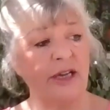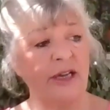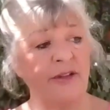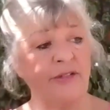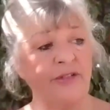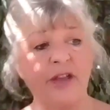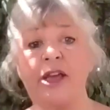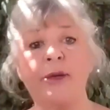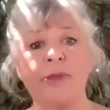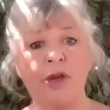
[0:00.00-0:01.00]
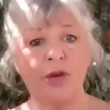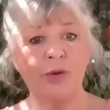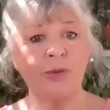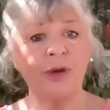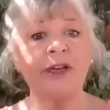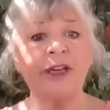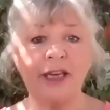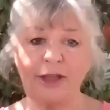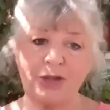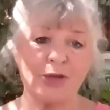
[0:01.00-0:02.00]
a theme that you're
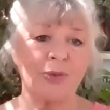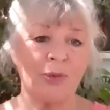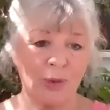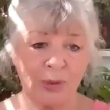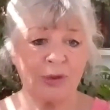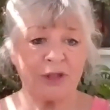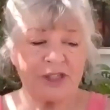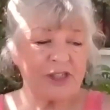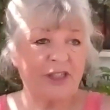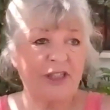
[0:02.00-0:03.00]
working towards,